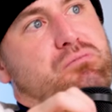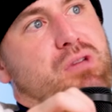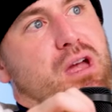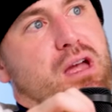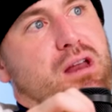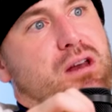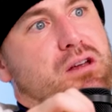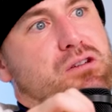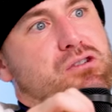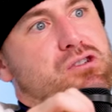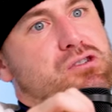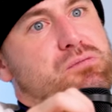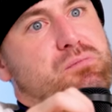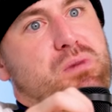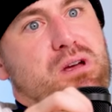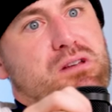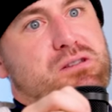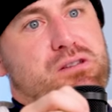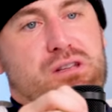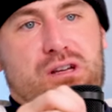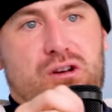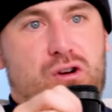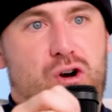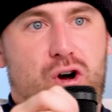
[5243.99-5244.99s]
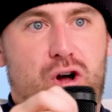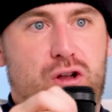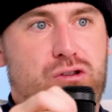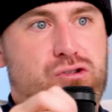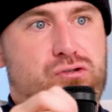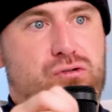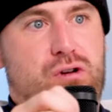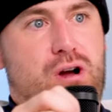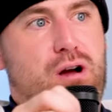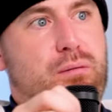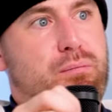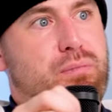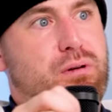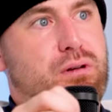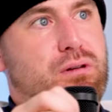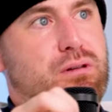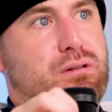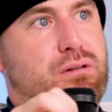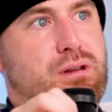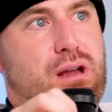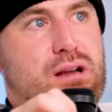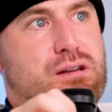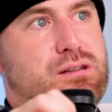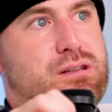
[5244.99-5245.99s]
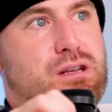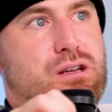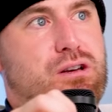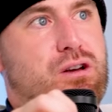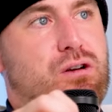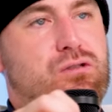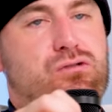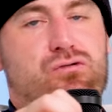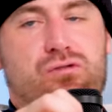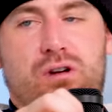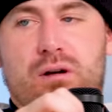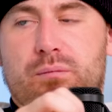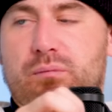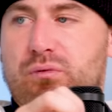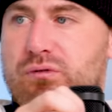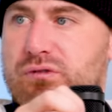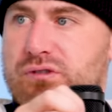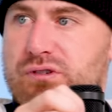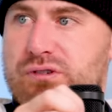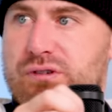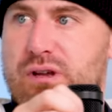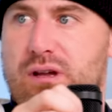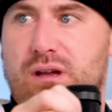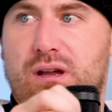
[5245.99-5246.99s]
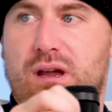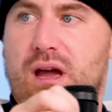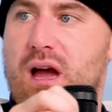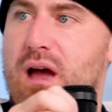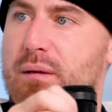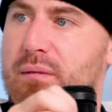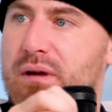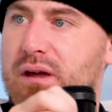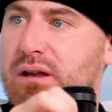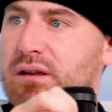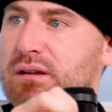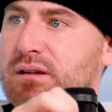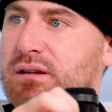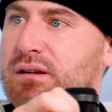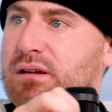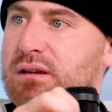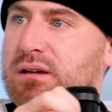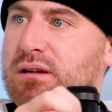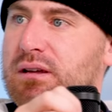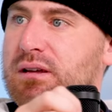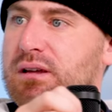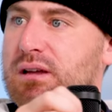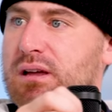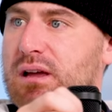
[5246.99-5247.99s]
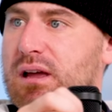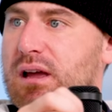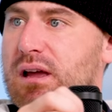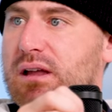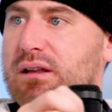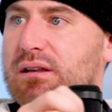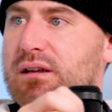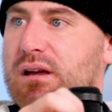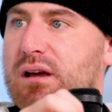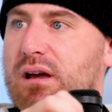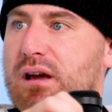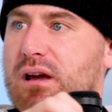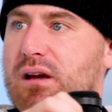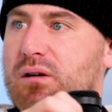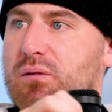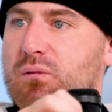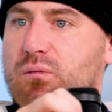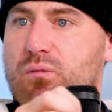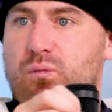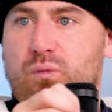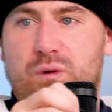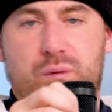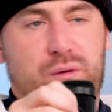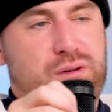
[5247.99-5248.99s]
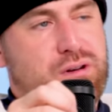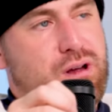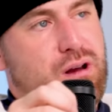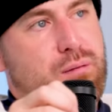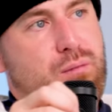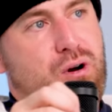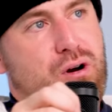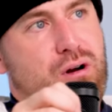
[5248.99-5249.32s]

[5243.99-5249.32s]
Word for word: Dana just basically called Trump, and next thing you know, Trump was just like, "Yeah, I'm in," and uh, we went down to